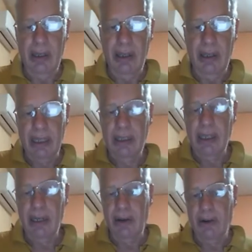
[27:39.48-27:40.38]

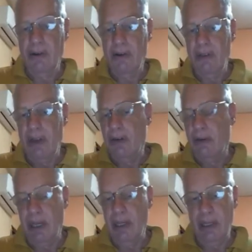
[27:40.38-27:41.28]
eta or the
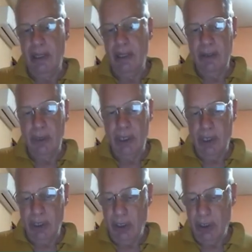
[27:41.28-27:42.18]
array, as you
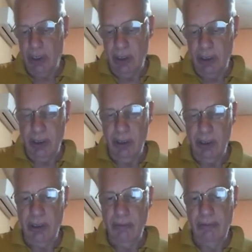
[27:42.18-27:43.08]
wish,
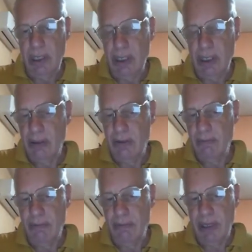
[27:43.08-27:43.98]
by just
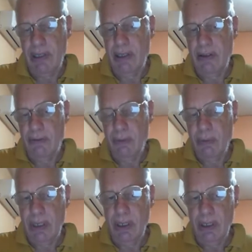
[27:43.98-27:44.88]
passing from
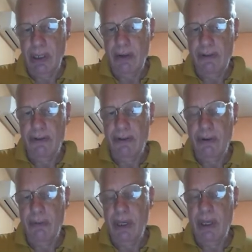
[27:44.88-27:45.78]

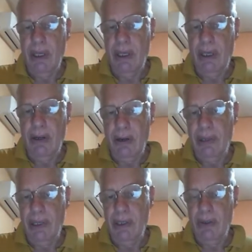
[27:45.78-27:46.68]
a
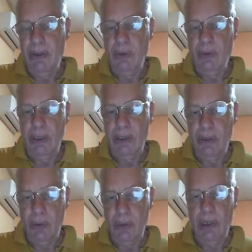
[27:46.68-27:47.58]
complex to its dual.